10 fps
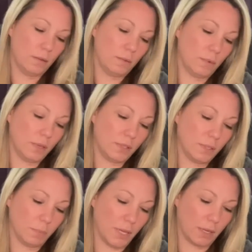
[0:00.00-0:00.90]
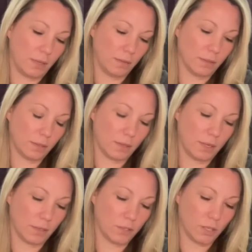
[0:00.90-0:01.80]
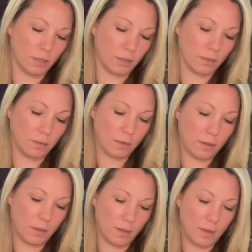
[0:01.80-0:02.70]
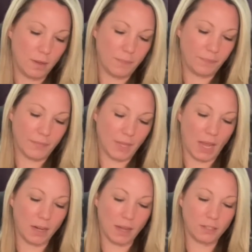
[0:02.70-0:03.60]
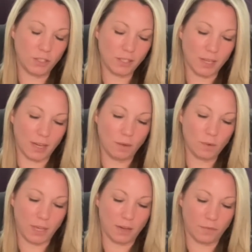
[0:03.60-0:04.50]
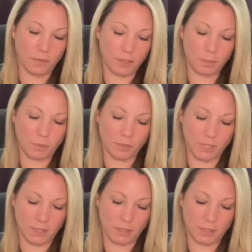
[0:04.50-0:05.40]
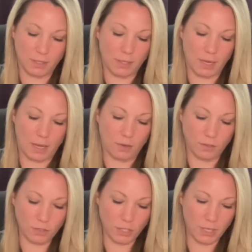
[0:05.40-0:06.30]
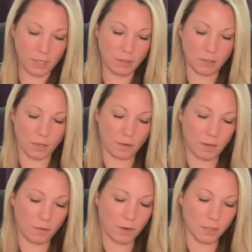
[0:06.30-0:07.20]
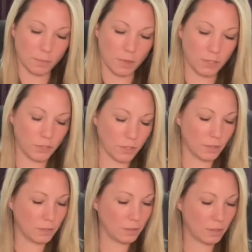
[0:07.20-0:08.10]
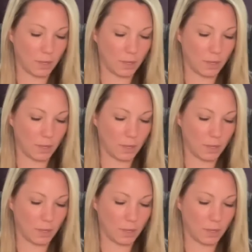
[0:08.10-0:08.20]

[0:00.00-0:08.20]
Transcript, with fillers: What else is blocking this connection? I, I just, I don't care for this person's energy. Sorry, cross watcher.